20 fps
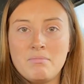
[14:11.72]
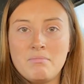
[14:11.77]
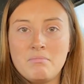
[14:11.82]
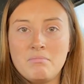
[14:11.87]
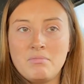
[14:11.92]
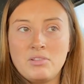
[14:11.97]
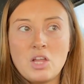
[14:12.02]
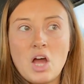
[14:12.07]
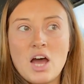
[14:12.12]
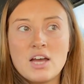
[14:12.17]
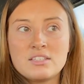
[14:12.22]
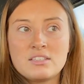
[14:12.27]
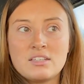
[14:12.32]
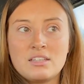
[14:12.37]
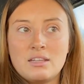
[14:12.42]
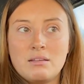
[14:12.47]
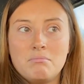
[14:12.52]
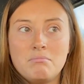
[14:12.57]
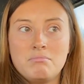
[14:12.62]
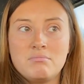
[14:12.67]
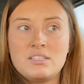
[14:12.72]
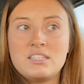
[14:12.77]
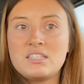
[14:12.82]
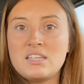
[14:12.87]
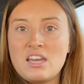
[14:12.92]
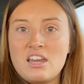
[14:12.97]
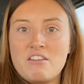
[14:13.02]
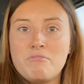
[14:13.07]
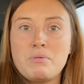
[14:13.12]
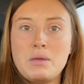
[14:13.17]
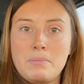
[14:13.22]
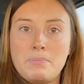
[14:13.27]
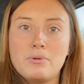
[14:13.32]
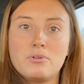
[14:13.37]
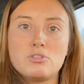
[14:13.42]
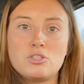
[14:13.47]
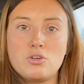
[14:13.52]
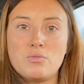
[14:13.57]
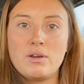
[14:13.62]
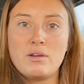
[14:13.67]
lost in the sea of
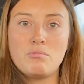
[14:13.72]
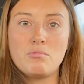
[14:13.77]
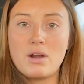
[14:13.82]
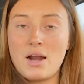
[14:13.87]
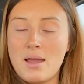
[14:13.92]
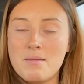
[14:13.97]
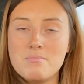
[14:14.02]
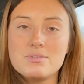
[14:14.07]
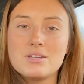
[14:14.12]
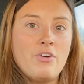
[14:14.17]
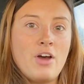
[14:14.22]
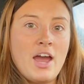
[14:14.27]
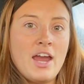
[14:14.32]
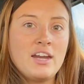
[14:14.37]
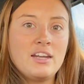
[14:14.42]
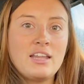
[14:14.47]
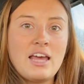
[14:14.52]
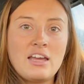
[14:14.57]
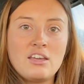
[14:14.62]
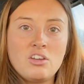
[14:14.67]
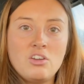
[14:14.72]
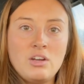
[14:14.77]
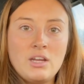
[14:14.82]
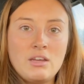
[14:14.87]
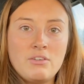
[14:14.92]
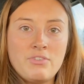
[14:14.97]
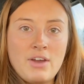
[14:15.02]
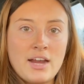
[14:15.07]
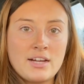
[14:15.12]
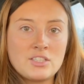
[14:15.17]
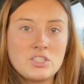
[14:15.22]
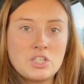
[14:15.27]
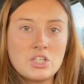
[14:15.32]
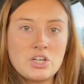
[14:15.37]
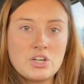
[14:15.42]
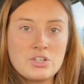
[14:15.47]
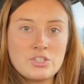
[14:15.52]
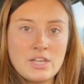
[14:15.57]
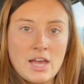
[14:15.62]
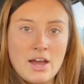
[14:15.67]
people doing what I'm doing. Find that unique factor in
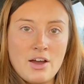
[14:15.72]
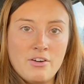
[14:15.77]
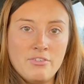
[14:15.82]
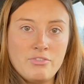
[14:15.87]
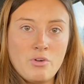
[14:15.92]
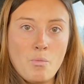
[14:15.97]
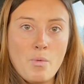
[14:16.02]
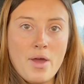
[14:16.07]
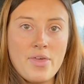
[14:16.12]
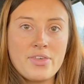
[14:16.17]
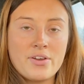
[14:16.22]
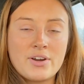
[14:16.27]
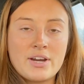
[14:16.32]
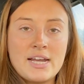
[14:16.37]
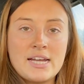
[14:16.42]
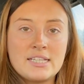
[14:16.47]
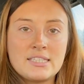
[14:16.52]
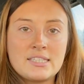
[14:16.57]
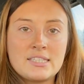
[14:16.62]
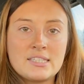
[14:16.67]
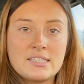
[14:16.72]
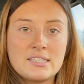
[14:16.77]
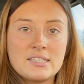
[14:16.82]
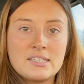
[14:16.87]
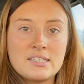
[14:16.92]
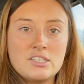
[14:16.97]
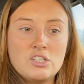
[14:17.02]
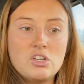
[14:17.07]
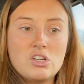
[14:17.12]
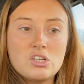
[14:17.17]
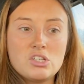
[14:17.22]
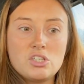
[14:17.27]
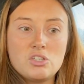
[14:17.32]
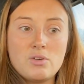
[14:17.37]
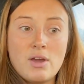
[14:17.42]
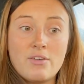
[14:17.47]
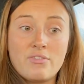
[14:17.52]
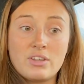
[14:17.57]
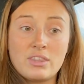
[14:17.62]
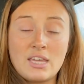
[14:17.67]
yourself, whether it's you could
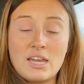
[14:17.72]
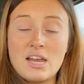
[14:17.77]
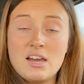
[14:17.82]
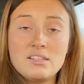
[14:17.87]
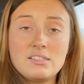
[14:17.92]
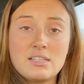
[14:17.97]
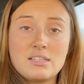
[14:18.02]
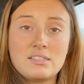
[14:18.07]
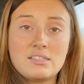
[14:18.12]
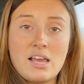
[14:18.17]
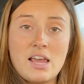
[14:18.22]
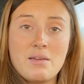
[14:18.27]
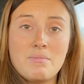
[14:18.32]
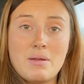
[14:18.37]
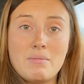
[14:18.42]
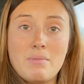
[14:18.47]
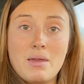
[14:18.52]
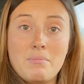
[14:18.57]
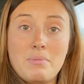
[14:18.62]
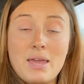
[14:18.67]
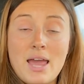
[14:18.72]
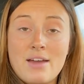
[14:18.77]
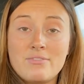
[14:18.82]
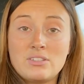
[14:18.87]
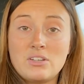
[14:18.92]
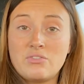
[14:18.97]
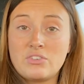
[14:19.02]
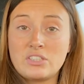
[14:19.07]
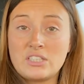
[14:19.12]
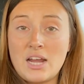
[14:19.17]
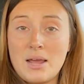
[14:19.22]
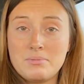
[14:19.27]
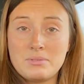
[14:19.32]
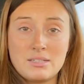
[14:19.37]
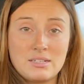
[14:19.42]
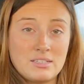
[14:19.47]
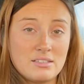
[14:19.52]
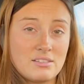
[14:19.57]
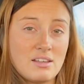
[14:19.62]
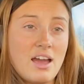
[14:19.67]
do everything else the same and maybe have different types
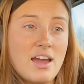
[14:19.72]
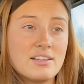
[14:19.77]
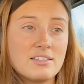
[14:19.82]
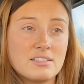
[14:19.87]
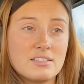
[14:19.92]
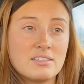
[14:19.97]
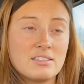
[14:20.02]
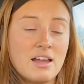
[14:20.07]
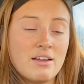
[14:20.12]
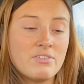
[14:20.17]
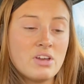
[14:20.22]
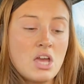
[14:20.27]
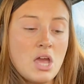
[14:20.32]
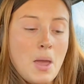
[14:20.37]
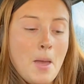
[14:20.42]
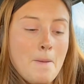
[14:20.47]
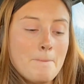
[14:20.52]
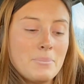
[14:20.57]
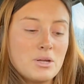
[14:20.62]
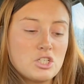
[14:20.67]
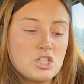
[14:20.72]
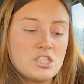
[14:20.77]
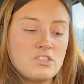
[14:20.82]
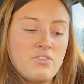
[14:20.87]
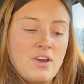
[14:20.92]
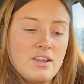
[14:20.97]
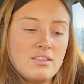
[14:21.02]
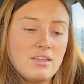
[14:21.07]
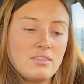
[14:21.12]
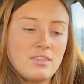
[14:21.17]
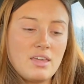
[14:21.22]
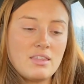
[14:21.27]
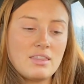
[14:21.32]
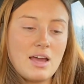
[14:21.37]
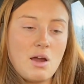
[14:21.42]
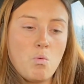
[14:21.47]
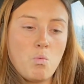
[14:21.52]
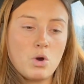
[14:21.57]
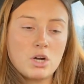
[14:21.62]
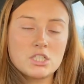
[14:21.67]
of designs and stuff, but just find the thing
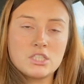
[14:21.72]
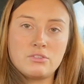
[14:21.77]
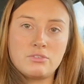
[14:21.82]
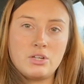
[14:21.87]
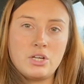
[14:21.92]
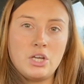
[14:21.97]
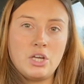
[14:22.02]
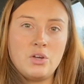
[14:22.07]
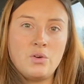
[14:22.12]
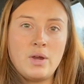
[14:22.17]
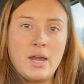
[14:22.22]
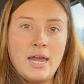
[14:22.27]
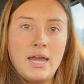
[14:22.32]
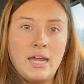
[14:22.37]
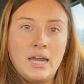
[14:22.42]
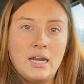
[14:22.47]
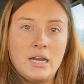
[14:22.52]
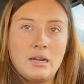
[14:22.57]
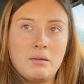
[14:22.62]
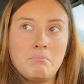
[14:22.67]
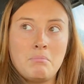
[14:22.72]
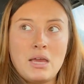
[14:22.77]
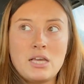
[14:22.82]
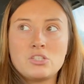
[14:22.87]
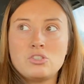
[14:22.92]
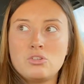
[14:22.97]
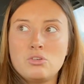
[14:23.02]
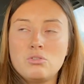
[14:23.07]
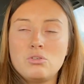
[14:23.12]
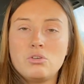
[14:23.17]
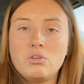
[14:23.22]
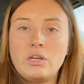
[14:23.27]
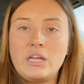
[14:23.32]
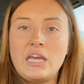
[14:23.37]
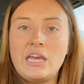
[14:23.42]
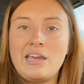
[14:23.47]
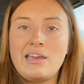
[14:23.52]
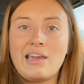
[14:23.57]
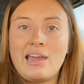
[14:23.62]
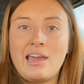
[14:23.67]
that works for you and makes you
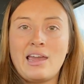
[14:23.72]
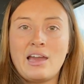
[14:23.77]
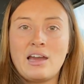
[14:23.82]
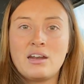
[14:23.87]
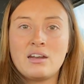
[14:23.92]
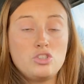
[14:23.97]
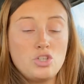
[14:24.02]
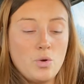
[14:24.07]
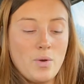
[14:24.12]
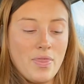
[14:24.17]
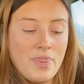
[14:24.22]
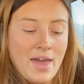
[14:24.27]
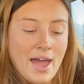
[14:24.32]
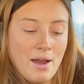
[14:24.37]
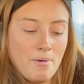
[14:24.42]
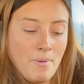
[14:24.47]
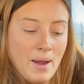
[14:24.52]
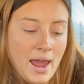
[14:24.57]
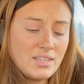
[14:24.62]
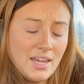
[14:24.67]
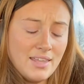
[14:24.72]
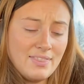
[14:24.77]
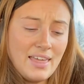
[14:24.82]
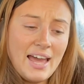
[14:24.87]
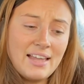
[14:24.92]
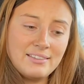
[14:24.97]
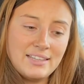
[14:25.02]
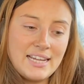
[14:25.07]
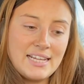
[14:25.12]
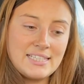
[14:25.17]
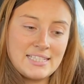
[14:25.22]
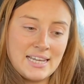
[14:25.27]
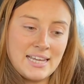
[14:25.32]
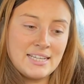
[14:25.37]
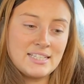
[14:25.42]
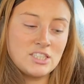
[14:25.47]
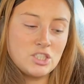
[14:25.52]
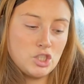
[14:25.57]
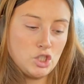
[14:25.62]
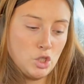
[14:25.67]
unique and do it that way. And that leads
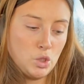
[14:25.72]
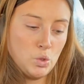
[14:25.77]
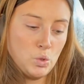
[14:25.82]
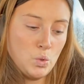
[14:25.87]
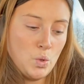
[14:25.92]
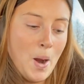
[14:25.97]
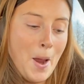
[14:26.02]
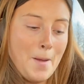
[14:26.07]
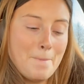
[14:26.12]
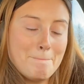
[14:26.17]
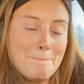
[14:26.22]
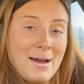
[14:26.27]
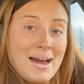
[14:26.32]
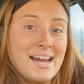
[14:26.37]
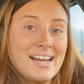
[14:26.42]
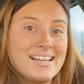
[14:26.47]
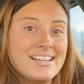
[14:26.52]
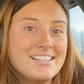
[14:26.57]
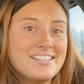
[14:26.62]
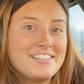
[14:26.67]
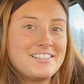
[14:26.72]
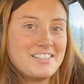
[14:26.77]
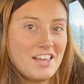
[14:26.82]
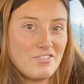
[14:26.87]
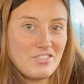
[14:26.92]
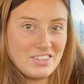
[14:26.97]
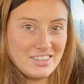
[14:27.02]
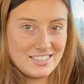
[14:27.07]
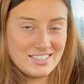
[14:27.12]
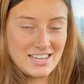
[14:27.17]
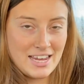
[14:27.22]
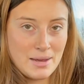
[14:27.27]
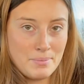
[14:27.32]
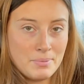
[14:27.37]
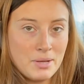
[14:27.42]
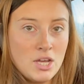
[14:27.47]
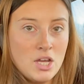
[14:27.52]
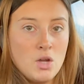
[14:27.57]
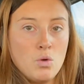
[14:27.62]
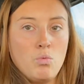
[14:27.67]
into my 7th tip,
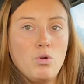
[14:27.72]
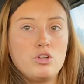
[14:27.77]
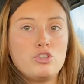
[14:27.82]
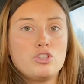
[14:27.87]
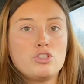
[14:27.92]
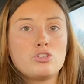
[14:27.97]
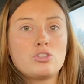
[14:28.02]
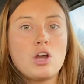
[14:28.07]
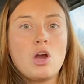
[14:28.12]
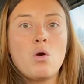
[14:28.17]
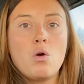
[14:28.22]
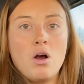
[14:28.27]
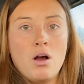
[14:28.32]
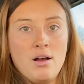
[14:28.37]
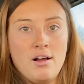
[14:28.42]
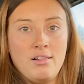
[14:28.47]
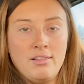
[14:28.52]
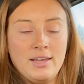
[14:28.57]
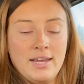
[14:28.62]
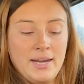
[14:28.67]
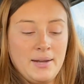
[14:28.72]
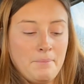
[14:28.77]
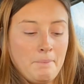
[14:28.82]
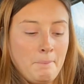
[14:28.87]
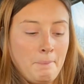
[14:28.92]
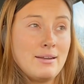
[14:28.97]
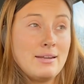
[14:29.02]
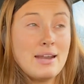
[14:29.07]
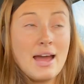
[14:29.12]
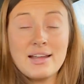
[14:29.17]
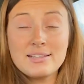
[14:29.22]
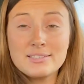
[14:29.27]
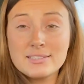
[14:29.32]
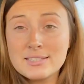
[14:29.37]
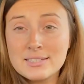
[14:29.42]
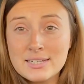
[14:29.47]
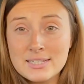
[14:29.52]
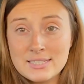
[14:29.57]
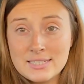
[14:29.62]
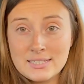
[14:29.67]
which is go all in. Not
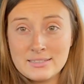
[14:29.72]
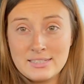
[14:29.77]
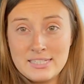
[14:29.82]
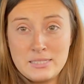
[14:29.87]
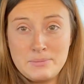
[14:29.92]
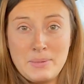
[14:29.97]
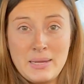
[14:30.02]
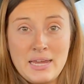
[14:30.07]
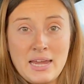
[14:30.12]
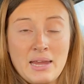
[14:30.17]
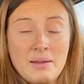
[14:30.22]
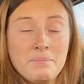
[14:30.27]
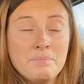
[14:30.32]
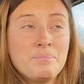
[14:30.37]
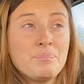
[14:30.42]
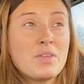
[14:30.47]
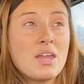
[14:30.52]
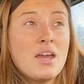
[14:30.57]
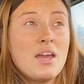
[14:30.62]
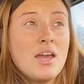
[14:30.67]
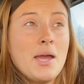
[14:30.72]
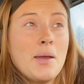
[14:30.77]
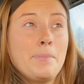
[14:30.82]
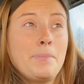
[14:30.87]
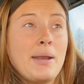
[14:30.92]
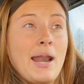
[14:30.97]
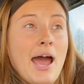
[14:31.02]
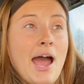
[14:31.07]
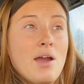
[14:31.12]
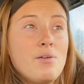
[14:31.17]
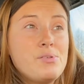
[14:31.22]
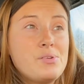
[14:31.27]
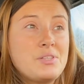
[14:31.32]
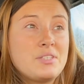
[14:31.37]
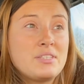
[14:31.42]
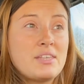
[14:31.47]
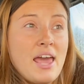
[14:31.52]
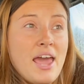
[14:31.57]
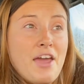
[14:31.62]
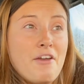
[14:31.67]
statistically speaking, but I would
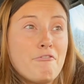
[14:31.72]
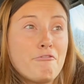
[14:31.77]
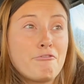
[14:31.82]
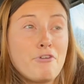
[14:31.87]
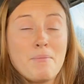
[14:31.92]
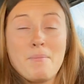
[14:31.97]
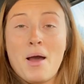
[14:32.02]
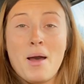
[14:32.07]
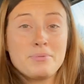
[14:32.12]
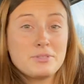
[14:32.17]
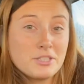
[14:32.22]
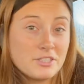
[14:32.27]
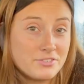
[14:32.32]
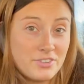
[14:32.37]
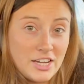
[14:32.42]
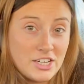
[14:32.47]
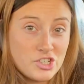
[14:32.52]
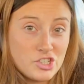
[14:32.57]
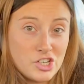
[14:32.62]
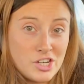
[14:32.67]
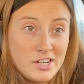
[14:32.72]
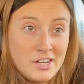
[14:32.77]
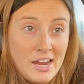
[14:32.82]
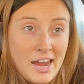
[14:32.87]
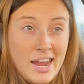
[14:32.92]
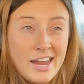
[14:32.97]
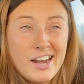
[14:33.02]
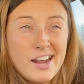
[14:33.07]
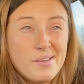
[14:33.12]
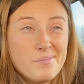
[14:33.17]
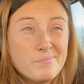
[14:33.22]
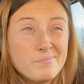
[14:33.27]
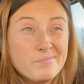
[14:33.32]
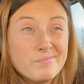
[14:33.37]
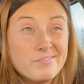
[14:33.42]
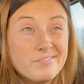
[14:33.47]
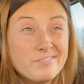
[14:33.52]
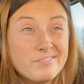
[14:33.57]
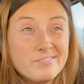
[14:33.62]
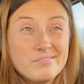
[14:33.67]
say from observation, and I'm
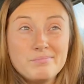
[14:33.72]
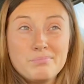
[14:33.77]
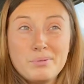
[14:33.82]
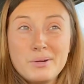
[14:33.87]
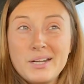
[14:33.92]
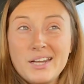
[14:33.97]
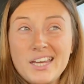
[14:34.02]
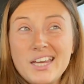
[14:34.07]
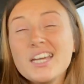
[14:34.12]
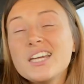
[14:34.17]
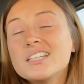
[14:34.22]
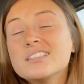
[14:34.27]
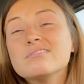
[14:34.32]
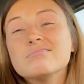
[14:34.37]
pretty